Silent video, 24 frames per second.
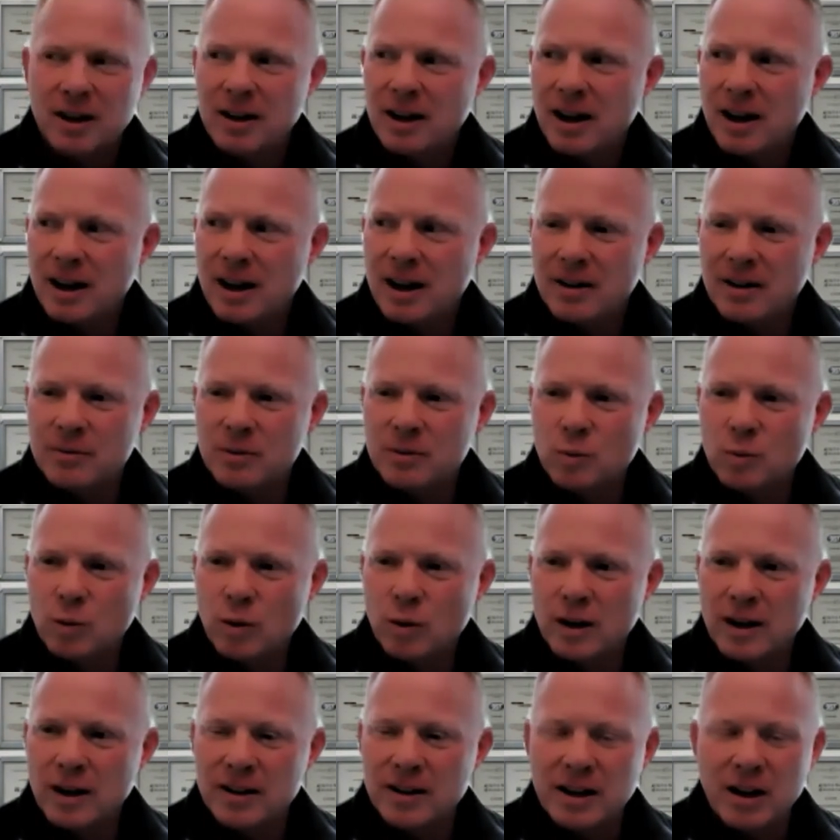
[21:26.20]

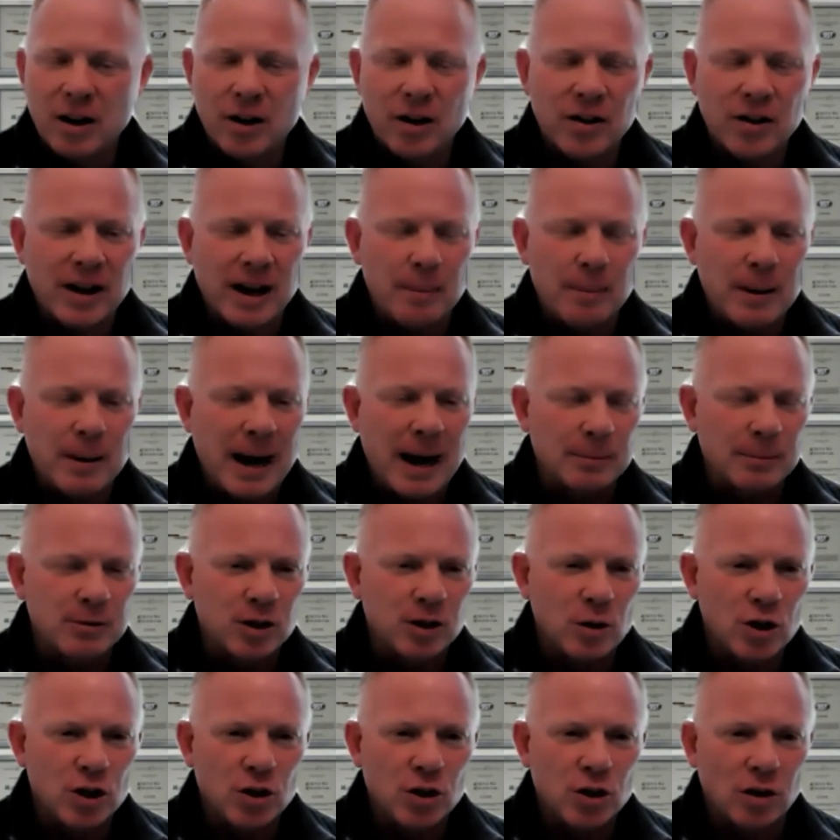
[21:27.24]
another thing I'm
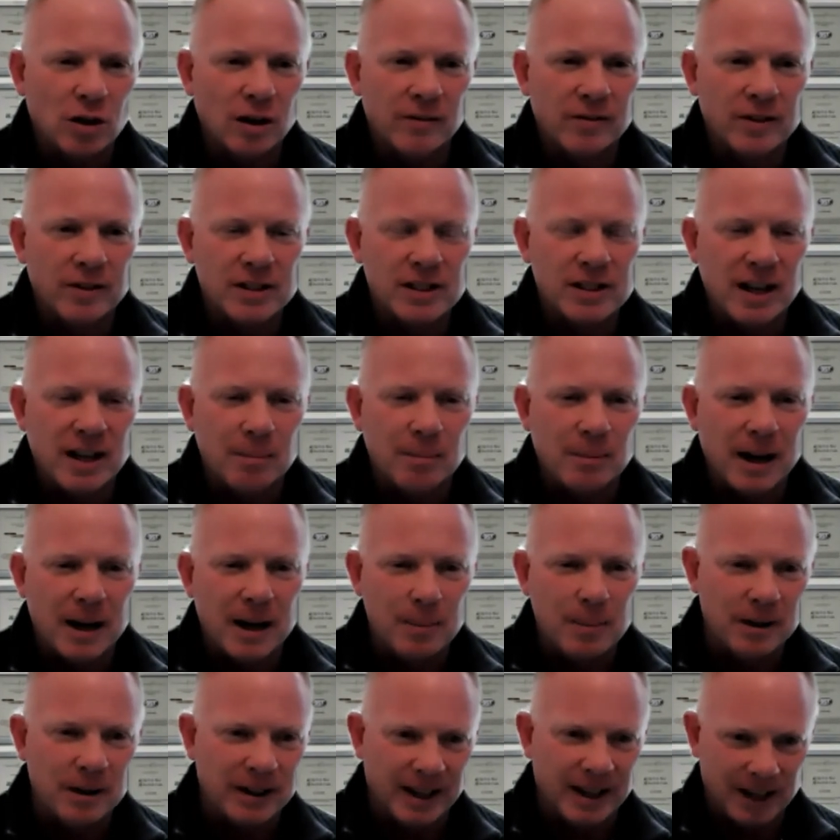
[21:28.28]
absolutely sure of is that my
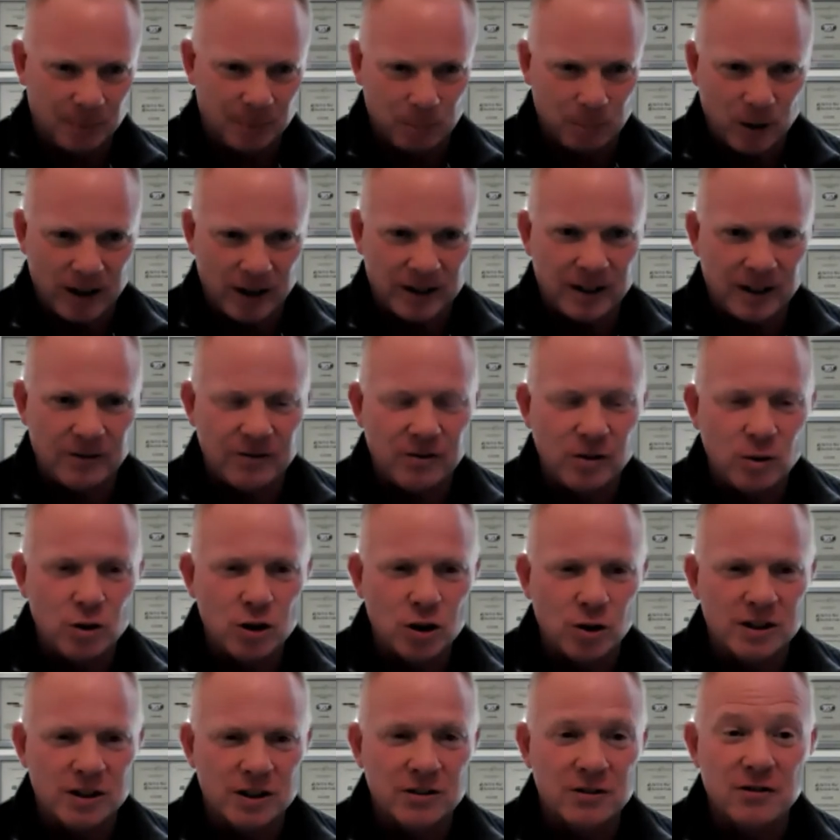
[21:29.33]
ability to predict the
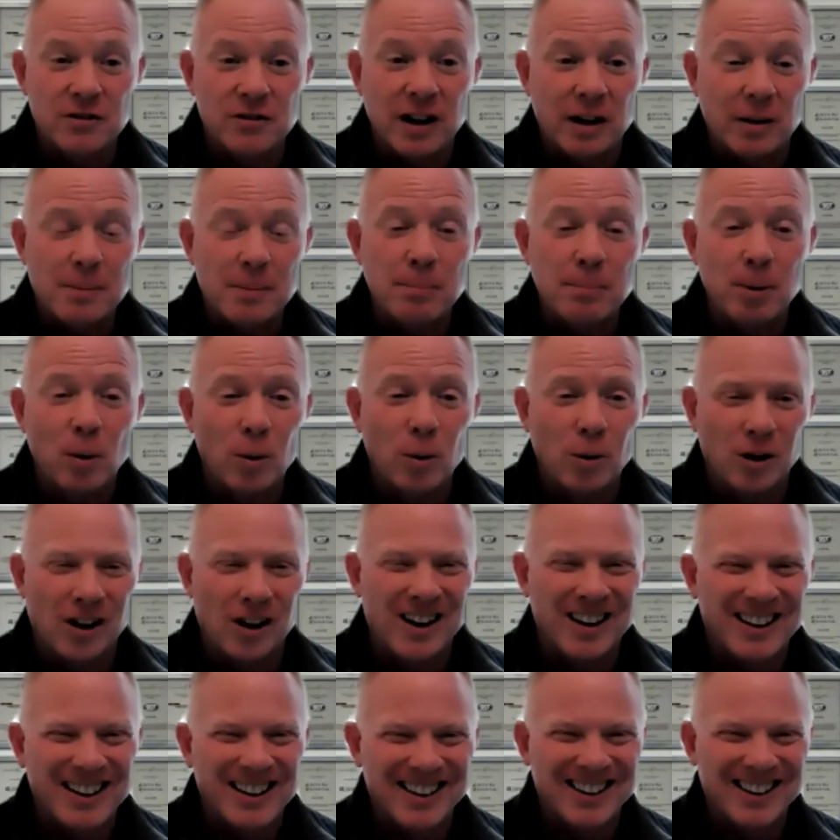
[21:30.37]
future is very poor.